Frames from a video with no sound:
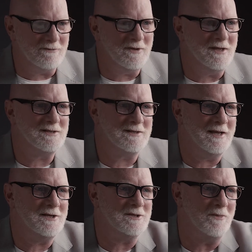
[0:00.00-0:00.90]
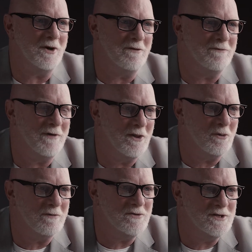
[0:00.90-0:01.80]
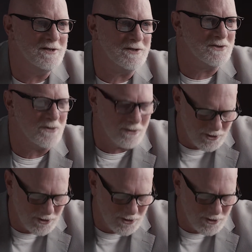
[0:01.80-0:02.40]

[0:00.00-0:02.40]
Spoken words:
of these things upon the follower of Jesus or